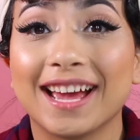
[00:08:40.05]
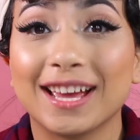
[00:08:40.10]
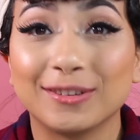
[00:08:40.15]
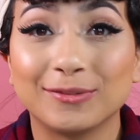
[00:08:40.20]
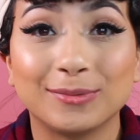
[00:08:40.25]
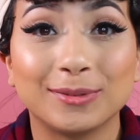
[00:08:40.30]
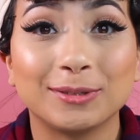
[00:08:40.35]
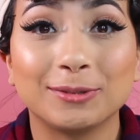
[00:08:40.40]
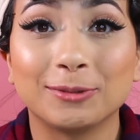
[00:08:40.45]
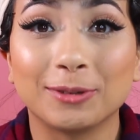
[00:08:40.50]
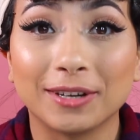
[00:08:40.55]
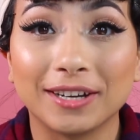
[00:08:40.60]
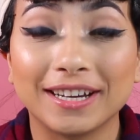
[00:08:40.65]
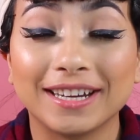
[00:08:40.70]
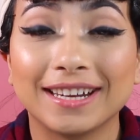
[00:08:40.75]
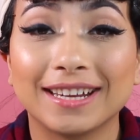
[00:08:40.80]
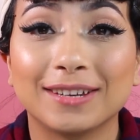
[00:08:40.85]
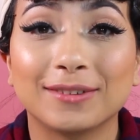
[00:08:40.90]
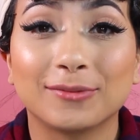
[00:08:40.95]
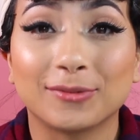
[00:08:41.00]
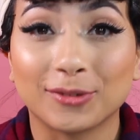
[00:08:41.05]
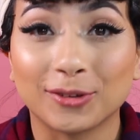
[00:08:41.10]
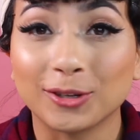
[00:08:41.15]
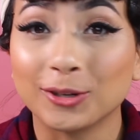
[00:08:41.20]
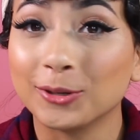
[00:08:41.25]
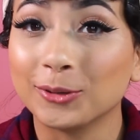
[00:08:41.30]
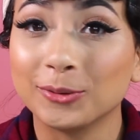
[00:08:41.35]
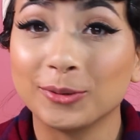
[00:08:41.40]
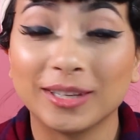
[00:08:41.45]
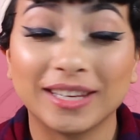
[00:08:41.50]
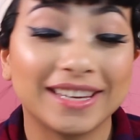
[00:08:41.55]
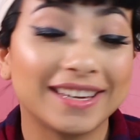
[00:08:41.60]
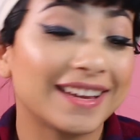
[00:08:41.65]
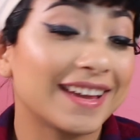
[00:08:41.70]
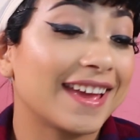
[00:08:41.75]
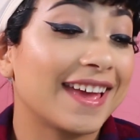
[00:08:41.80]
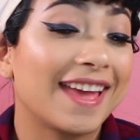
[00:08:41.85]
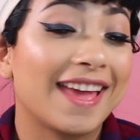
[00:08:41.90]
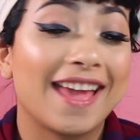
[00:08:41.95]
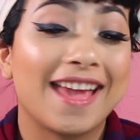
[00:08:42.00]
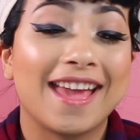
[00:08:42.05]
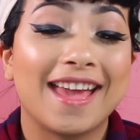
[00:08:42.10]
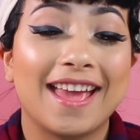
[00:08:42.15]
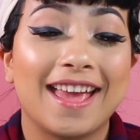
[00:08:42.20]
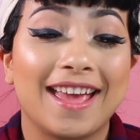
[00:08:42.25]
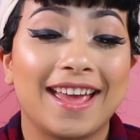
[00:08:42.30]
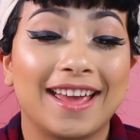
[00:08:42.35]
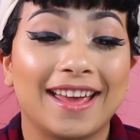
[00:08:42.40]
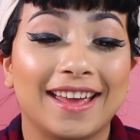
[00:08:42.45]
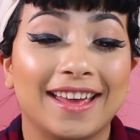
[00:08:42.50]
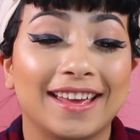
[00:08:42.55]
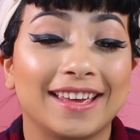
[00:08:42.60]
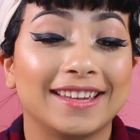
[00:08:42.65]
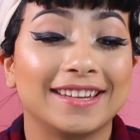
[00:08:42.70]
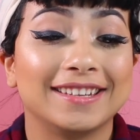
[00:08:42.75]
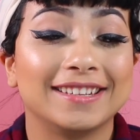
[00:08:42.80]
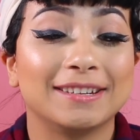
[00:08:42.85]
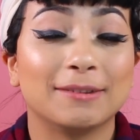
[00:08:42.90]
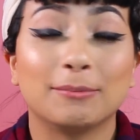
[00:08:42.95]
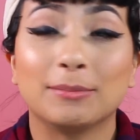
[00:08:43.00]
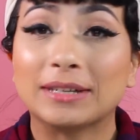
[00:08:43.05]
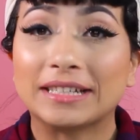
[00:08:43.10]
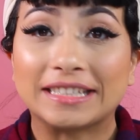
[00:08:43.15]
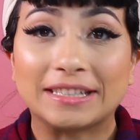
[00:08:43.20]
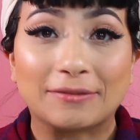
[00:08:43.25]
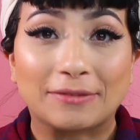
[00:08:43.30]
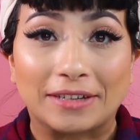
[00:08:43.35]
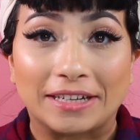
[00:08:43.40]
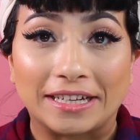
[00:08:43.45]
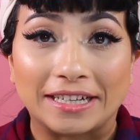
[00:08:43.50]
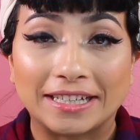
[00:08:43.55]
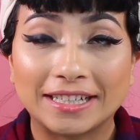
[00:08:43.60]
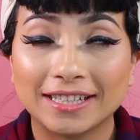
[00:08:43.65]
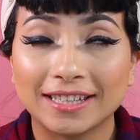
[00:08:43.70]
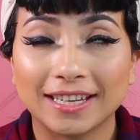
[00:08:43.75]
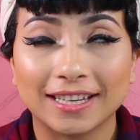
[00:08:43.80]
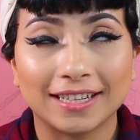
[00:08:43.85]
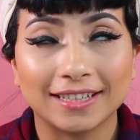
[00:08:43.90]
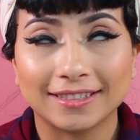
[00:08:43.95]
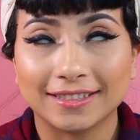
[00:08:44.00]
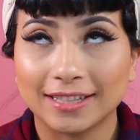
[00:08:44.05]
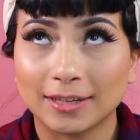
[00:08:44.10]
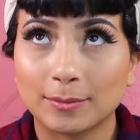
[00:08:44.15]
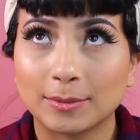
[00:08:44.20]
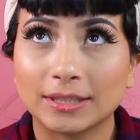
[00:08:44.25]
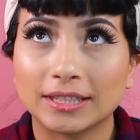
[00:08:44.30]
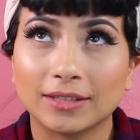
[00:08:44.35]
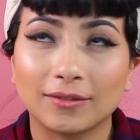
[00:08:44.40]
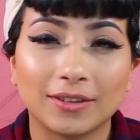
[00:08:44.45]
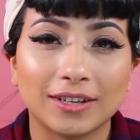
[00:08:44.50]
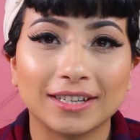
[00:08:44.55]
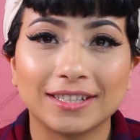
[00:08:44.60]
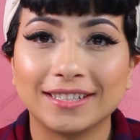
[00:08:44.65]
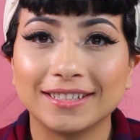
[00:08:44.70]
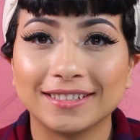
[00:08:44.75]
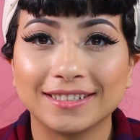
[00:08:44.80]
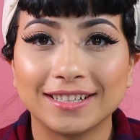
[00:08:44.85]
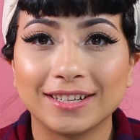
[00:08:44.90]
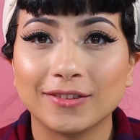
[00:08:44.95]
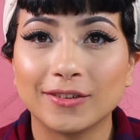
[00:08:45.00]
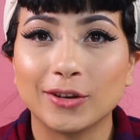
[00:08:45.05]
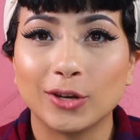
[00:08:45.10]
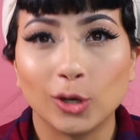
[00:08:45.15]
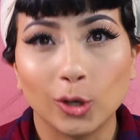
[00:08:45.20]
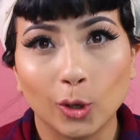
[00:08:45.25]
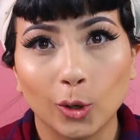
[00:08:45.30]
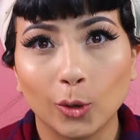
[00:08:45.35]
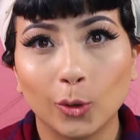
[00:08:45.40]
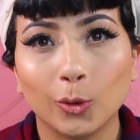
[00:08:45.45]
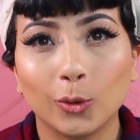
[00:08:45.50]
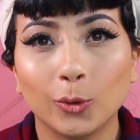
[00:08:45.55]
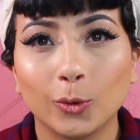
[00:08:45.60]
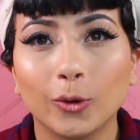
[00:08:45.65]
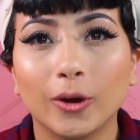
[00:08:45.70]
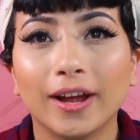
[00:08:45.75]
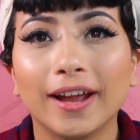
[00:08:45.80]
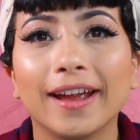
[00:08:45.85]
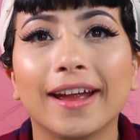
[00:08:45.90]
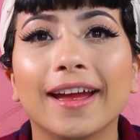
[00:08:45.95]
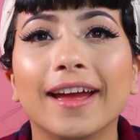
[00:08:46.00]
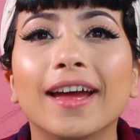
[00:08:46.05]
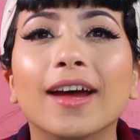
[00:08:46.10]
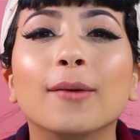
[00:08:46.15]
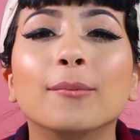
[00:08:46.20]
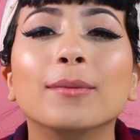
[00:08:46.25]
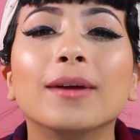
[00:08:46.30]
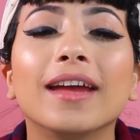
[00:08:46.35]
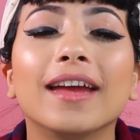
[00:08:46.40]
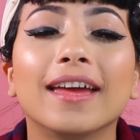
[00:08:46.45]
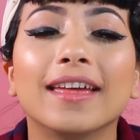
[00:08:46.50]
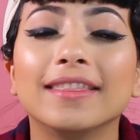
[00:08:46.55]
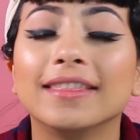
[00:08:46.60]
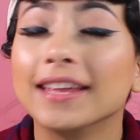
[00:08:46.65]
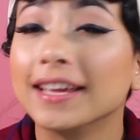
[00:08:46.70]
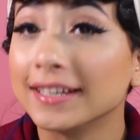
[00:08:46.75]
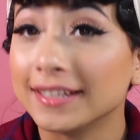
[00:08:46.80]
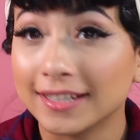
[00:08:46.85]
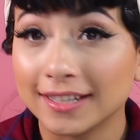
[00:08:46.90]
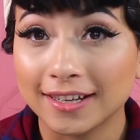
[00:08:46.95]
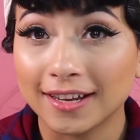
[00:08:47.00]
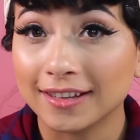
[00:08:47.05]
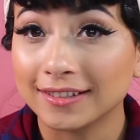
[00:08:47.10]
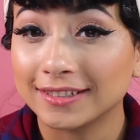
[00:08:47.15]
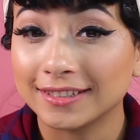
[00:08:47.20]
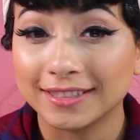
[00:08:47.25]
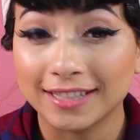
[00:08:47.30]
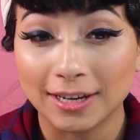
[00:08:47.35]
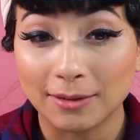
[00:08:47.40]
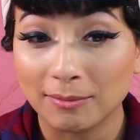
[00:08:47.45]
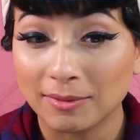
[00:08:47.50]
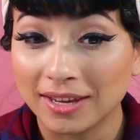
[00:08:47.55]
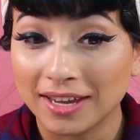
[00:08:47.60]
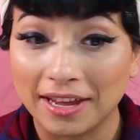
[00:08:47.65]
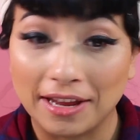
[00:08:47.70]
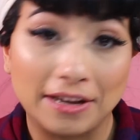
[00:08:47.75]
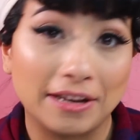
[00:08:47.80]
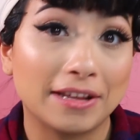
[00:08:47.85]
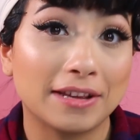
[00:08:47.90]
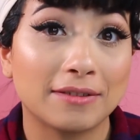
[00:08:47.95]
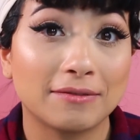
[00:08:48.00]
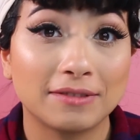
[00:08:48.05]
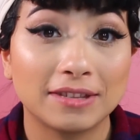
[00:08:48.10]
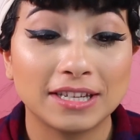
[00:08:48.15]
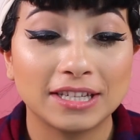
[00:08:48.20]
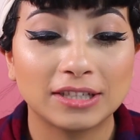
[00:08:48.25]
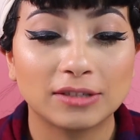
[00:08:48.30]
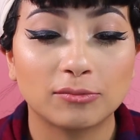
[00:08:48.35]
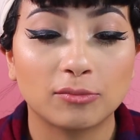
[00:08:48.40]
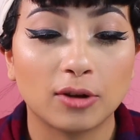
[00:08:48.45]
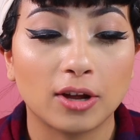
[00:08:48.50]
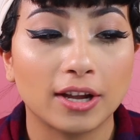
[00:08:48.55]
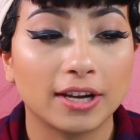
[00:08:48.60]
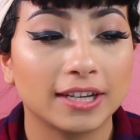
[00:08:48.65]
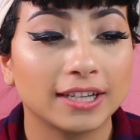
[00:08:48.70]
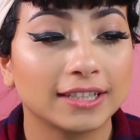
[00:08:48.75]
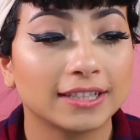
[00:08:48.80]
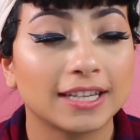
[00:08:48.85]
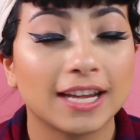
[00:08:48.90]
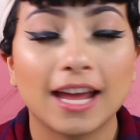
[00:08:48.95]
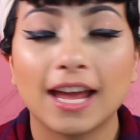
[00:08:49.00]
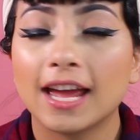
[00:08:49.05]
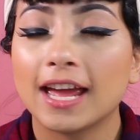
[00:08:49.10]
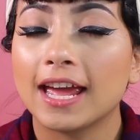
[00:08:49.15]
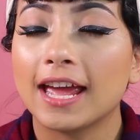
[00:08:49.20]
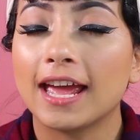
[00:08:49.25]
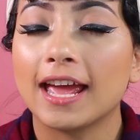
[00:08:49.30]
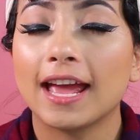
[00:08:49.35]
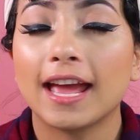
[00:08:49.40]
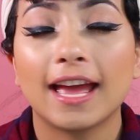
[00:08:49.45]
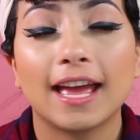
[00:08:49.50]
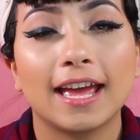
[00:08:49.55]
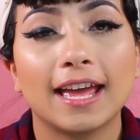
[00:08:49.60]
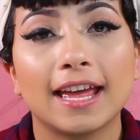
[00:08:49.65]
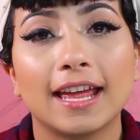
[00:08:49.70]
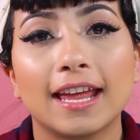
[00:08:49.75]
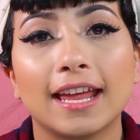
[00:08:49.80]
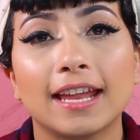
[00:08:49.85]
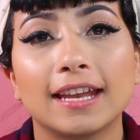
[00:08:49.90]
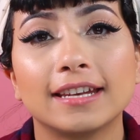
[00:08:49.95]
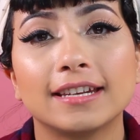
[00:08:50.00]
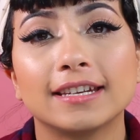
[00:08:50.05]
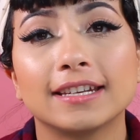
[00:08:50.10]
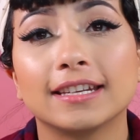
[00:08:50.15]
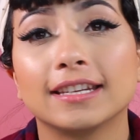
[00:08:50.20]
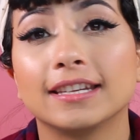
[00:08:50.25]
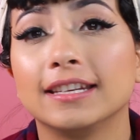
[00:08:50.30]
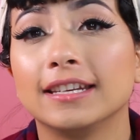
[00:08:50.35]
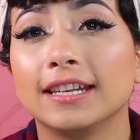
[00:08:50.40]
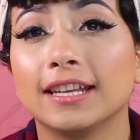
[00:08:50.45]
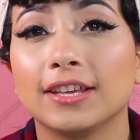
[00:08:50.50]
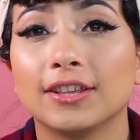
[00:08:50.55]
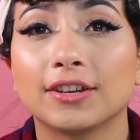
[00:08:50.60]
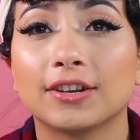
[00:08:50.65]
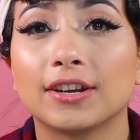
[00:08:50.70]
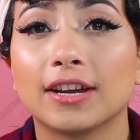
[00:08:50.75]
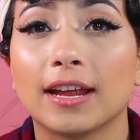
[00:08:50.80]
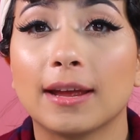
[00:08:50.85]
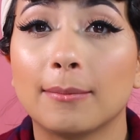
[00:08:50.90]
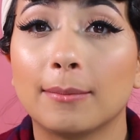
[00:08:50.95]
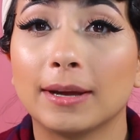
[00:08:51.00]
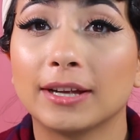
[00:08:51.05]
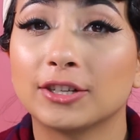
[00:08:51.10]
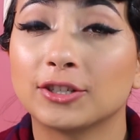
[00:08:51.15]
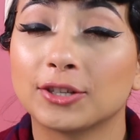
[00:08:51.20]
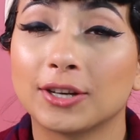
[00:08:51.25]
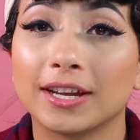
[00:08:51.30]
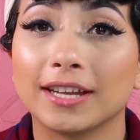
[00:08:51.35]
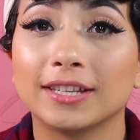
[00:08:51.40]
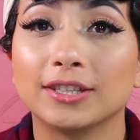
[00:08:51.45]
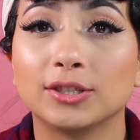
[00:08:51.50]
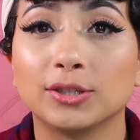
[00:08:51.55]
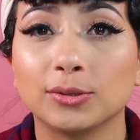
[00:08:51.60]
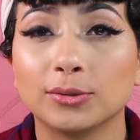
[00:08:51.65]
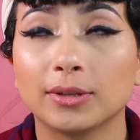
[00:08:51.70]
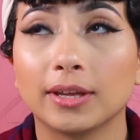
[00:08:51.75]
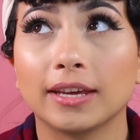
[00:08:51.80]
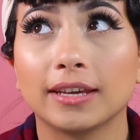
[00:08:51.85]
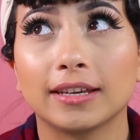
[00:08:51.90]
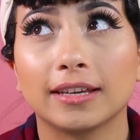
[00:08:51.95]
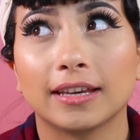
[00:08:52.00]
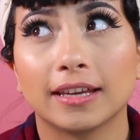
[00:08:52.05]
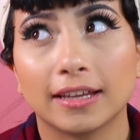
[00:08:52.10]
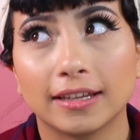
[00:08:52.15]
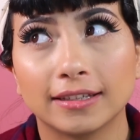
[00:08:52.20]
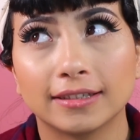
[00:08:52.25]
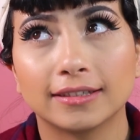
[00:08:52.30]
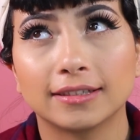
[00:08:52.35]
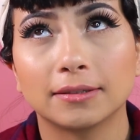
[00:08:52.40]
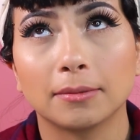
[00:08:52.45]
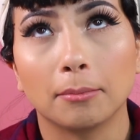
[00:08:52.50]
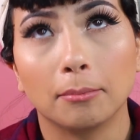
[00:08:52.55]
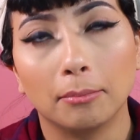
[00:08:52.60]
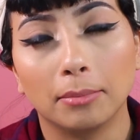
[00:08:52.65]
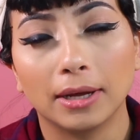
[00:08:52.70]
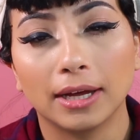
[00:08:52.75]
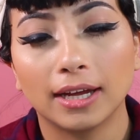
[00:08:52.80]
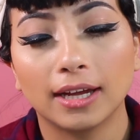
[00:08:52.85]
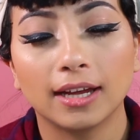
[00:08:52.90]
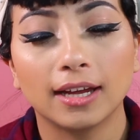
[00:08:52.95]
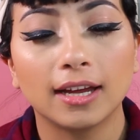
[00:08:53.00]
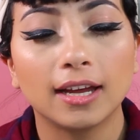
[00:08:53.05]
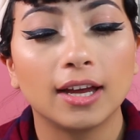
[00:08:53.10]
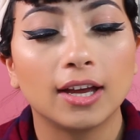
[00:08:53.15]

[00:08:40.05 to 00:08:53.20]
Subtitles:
I've been wearing it for a week, and Pacifica, like I said, Pacifica doesn't even know who I am, and they did not send me any of these products, and neither am I trying to like kiss butt.